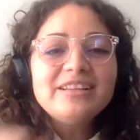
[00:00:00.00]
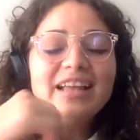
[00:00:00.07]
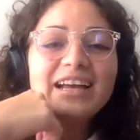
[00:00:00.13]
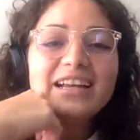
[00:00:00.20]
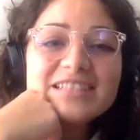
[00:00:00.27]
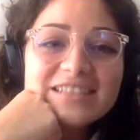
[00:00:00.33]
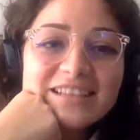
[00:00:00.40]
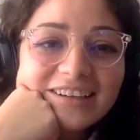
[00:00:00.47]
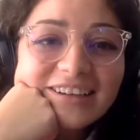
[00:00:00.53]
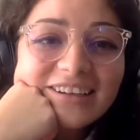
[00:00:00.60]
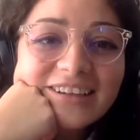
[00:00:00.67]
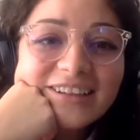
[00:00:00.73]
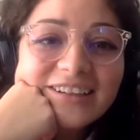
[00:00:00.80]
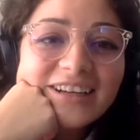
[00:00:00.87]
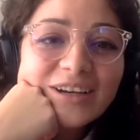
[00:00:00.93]
ask
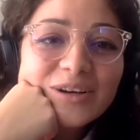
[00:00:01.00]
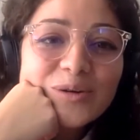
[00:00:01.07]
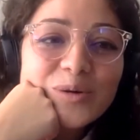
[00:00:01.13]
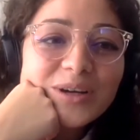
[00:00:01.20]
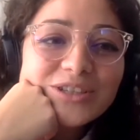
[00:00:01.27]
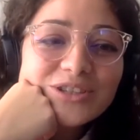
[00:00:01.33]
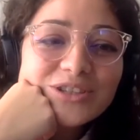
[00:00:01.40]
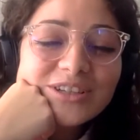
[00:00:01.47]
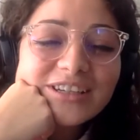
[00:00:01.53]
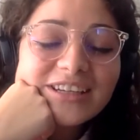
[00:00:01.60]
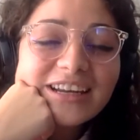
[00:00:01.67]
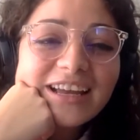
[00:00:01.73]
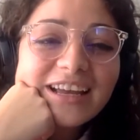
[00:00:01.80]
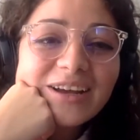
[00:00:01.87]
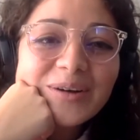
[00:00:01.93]
a
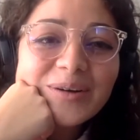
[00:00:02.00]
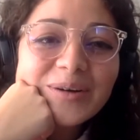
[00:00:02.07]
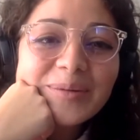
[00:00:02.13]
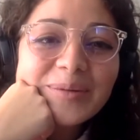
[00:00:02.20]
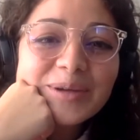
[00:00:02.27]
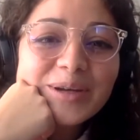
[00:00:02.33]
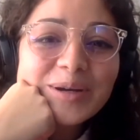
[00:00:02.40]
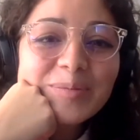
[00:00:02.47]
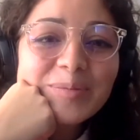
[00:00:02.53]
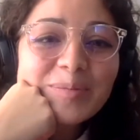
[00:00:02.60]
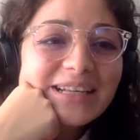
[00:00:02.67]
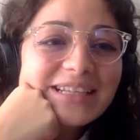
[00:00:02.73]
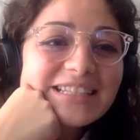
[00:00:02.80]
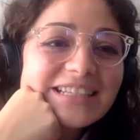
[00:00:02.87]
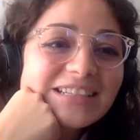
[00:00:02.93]
question now. I'm gonna
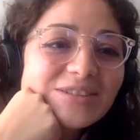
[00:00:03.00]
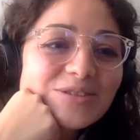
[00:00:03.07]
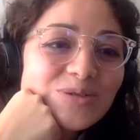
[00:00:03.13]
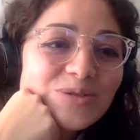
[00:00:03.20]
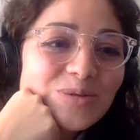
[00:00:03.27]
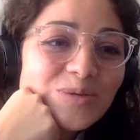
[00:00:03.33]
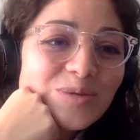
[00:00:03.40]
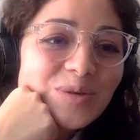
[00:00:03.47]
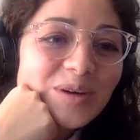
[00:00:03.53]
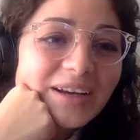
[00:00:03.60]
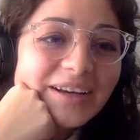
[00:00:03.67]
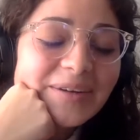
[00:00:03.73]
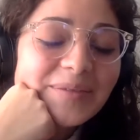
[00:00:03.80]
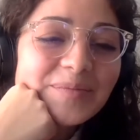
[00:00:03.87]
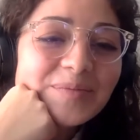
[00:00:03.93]
pass it to
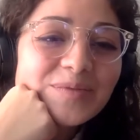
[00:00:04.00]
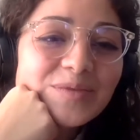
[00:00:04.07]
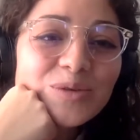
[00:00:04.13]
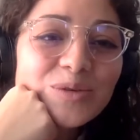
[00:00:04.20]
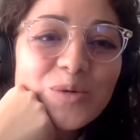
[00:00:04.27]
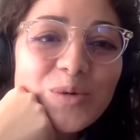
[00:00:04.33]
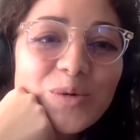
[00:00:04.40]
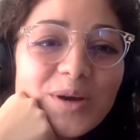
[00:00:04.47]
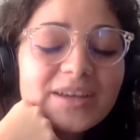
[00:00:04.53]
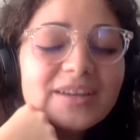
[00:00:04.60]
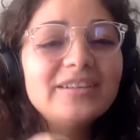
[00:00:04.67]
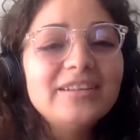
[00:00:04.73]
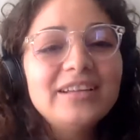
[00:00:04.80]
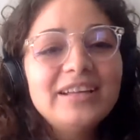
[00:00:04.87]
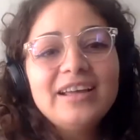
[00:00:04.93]

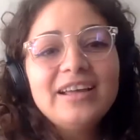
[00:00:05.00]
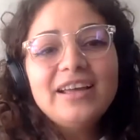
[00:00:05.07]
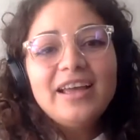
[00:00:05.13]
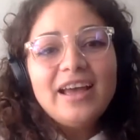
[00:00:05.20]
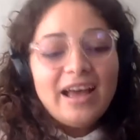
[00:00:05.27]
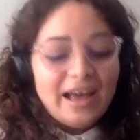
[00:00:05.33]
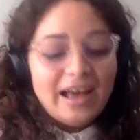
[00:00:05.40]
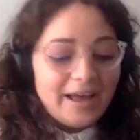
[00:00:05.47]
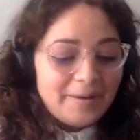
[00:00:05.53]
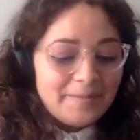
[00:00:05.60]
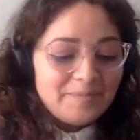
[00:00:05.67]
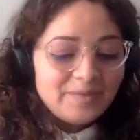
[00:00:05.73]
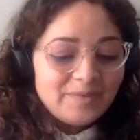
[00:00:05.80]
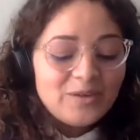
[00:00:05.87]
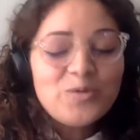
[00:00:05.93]
Quill.
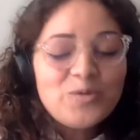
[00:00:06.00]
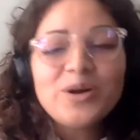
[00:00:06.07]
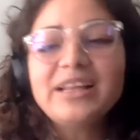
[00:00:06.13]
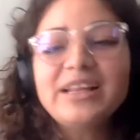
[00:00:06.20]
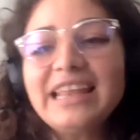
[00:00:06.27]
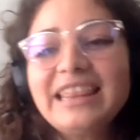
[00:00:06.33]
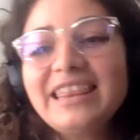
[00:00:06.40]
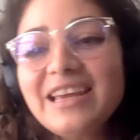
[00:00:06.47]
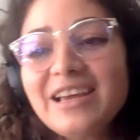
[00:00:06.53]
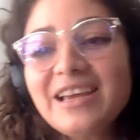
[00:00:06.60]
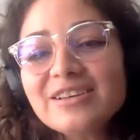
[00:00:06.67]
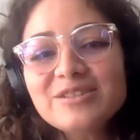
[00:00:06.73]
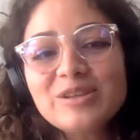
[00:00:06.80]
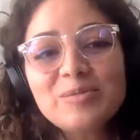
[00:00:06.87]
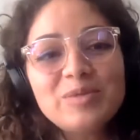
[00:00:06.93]
Quill, I think
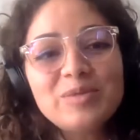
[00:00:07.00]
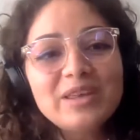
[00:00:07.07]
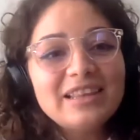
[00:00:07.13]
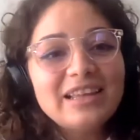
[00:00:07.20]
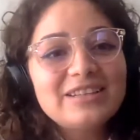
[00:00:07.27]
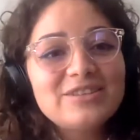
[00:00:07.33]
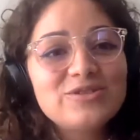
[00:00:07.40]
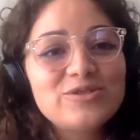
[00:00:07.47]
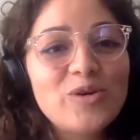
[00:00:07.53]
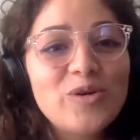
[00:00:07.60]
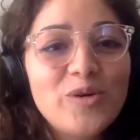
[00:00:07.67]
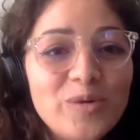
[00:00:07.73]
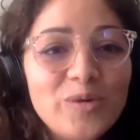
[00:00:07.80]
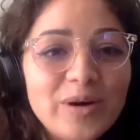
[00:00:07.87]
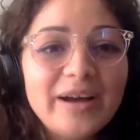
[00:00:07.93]
something that's
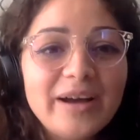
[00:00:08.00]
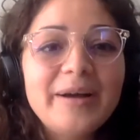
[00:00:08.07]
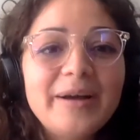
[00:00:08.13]
so